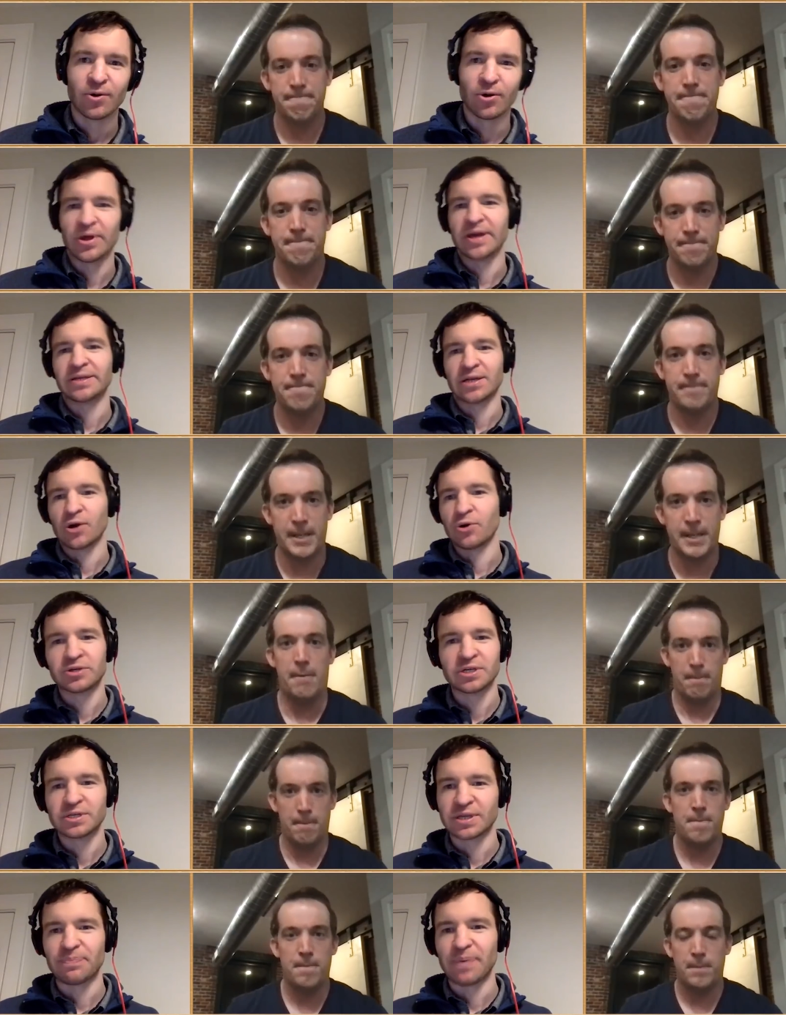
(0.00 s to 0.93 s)
Speaker 1: or like you said, yeah. it
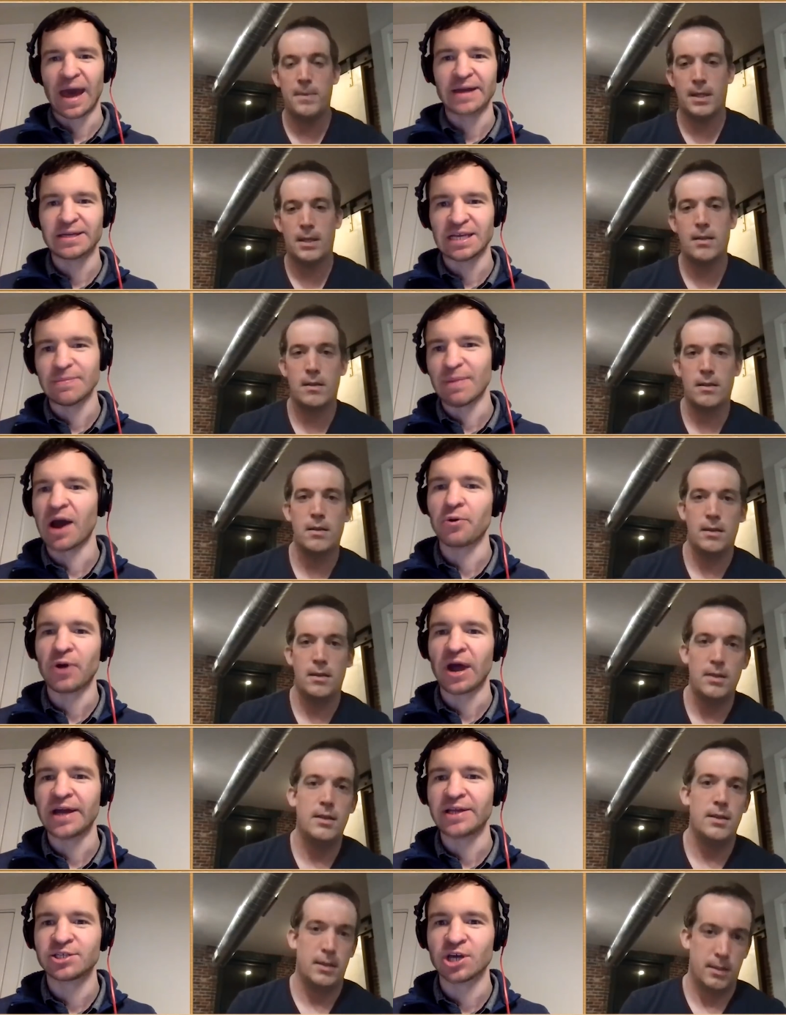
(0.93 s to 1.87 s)
was just a bad team
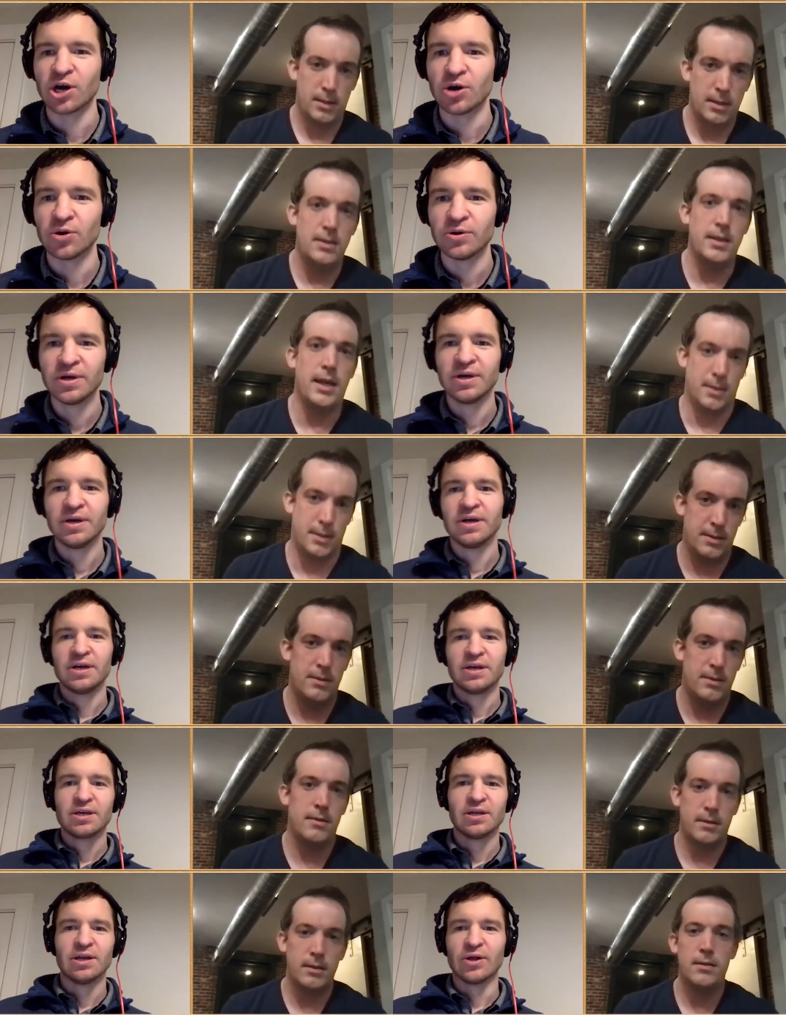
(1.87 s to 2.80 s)
outright. So yes
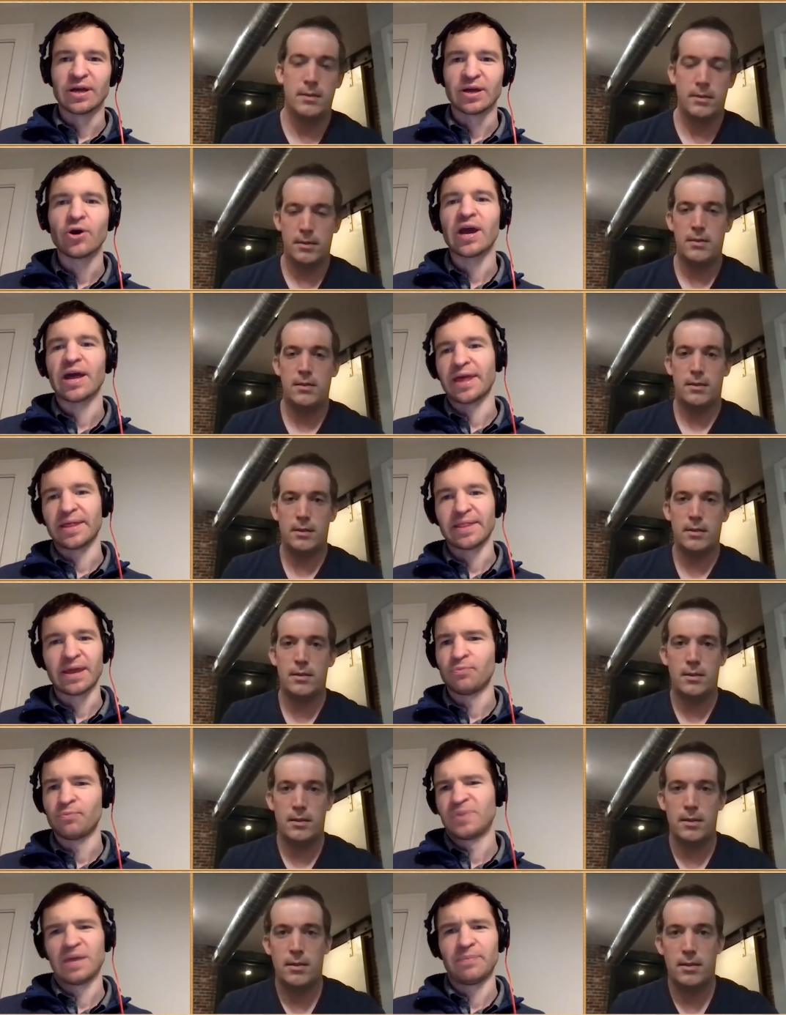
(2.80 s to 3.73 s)
you know, like, oh yeah, they
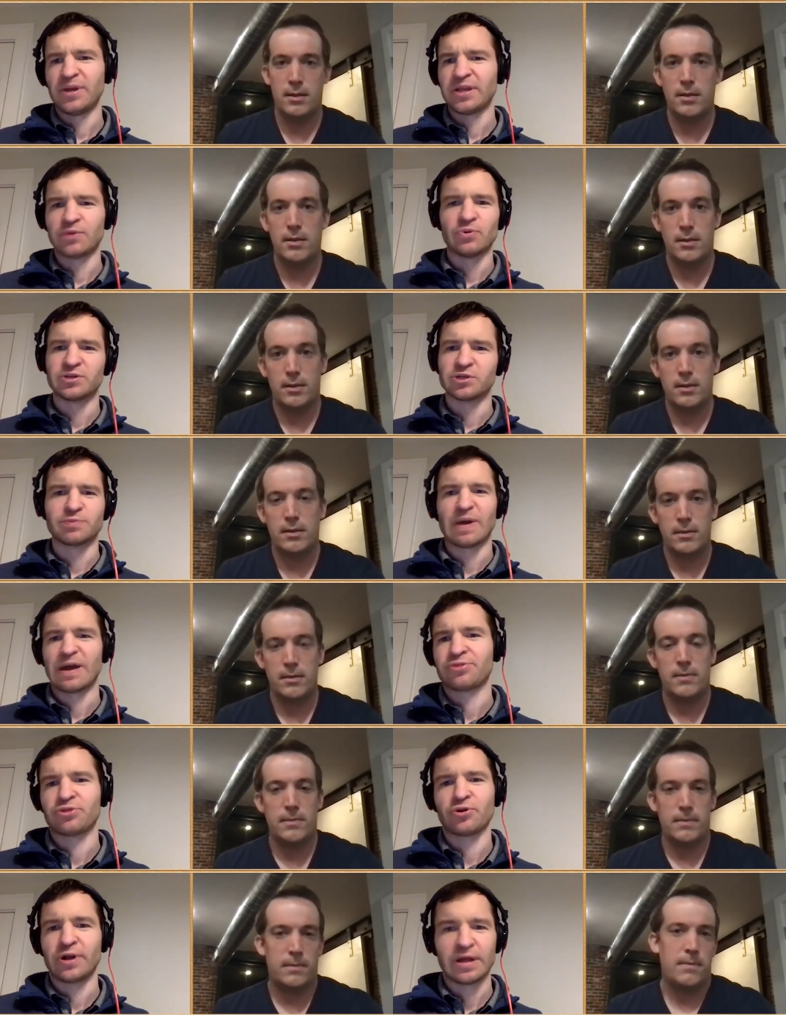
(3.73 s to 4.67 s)
they they beat the Wizards by
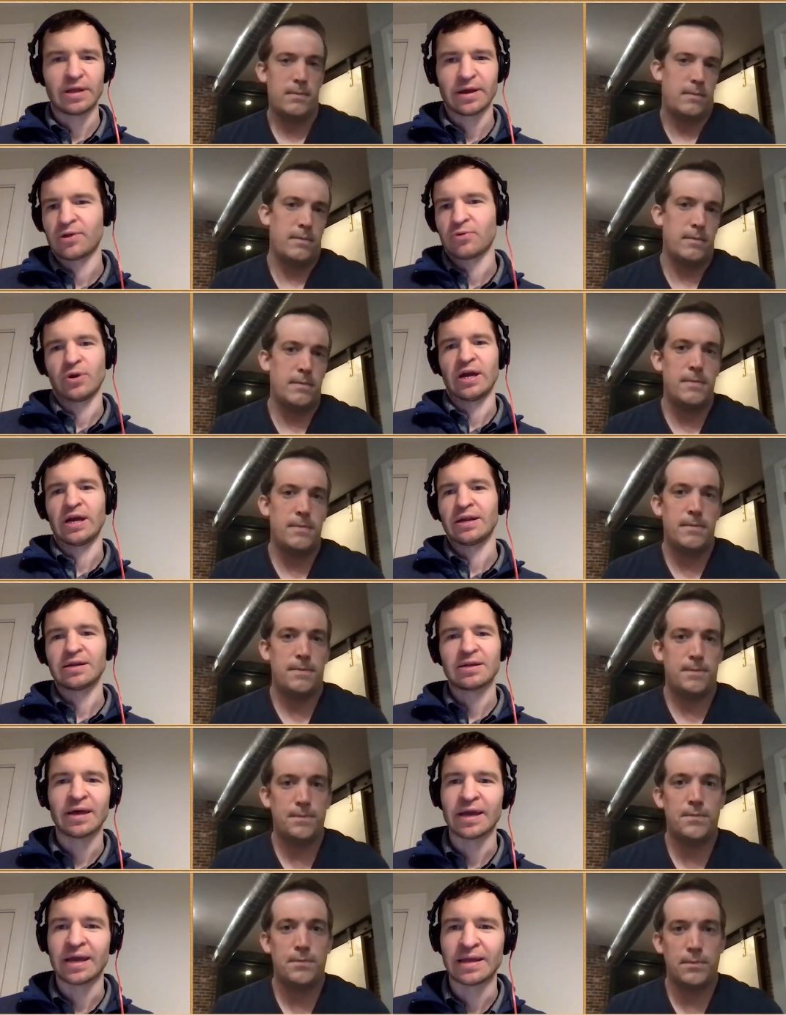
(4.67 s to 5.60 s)
30, like great.
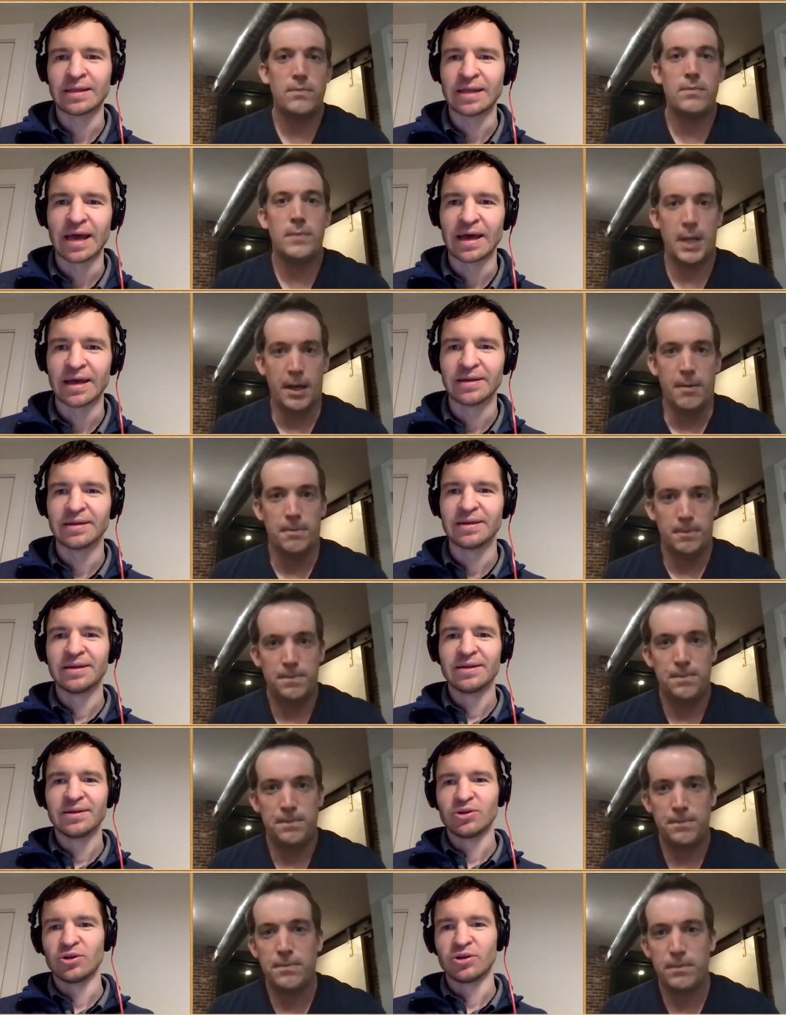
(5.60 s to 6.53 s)
Like, and then
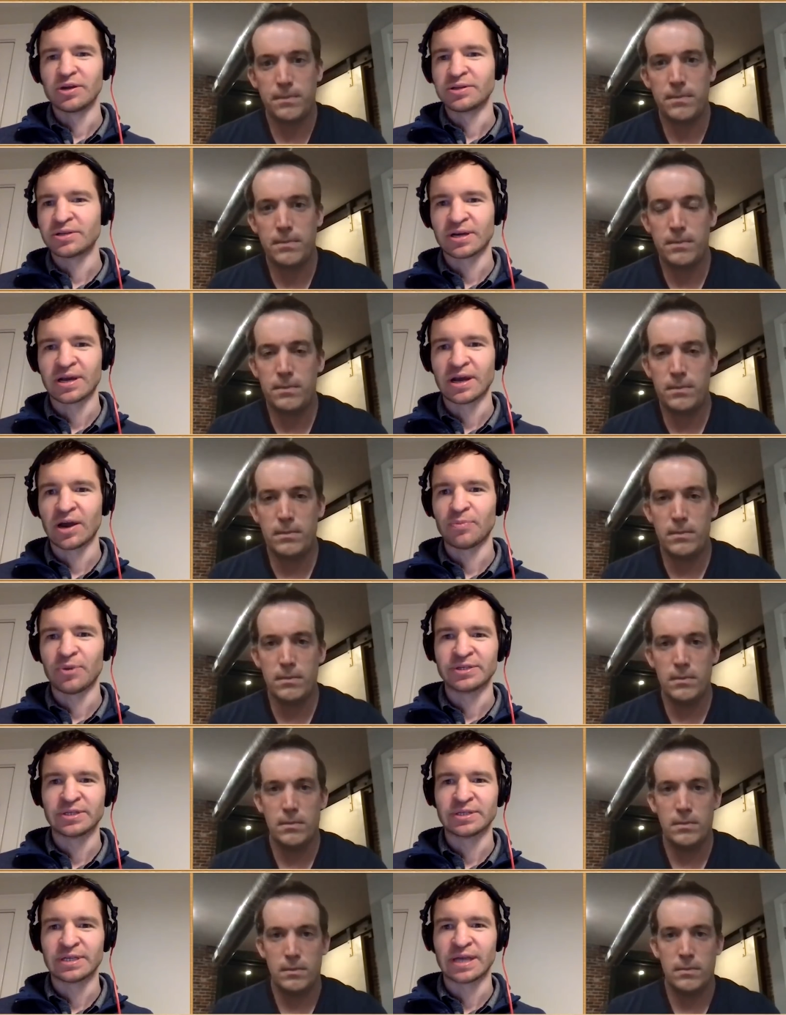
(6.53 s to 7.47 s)
yeah. you, you took care of
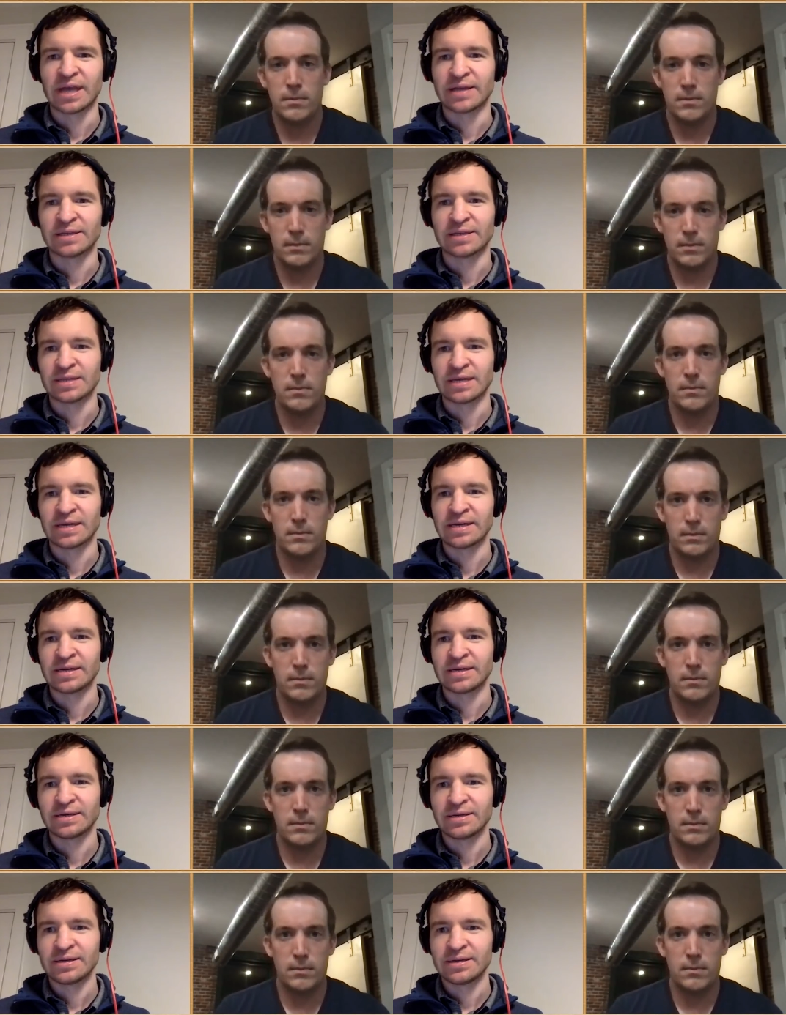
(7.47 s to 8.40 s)
business against like